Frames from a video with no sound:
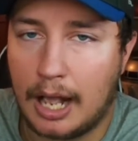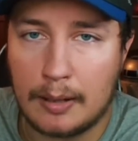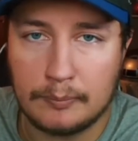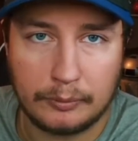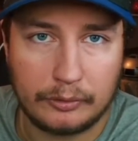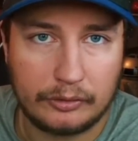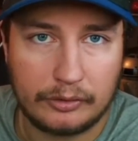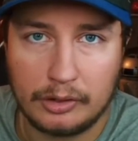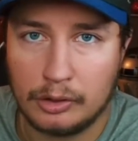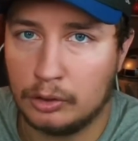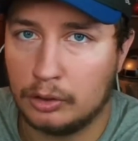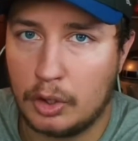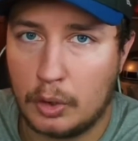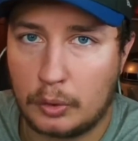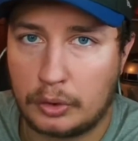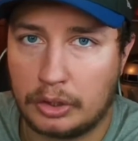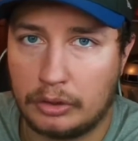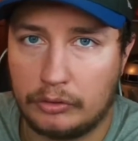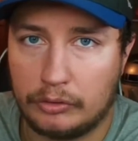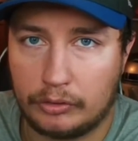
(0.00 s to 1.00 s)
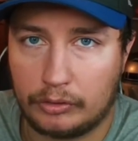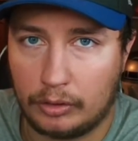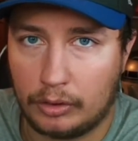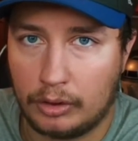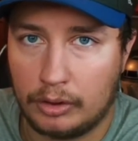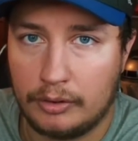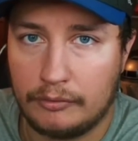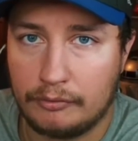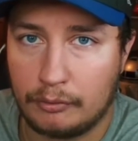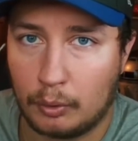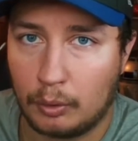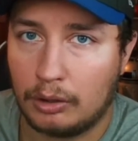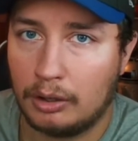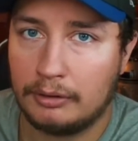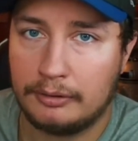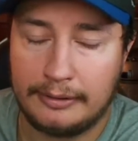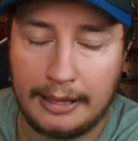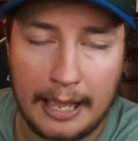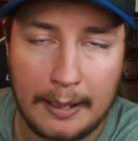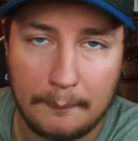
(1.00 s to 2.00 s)
I'm still a little concerned for our
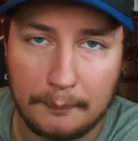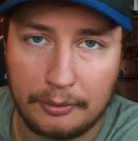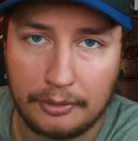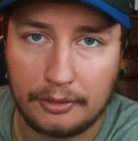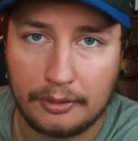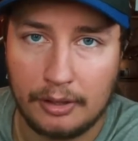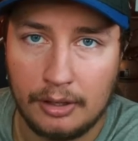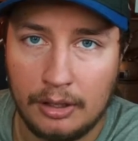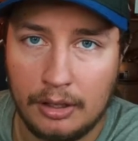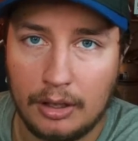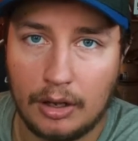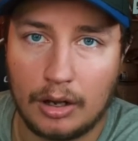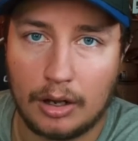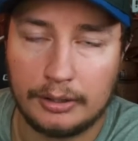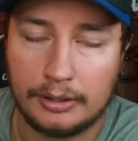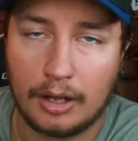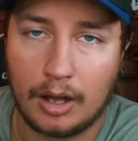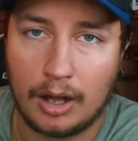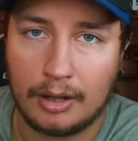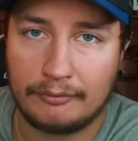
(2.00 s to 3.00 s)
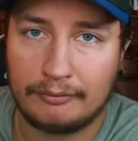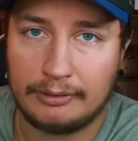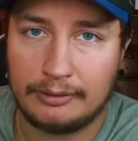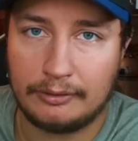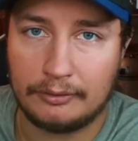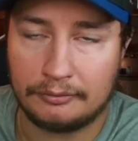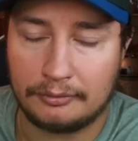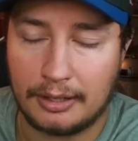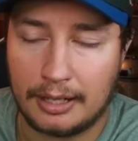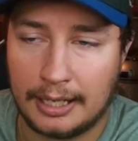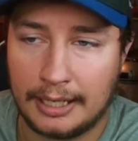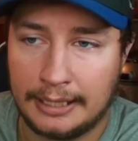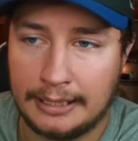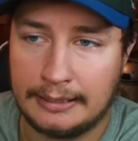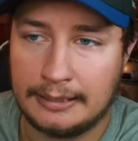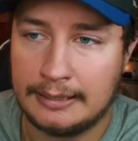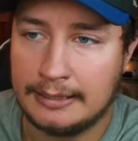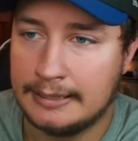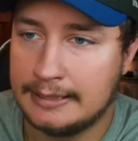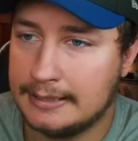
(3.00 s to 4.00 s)
depth on the offensive line.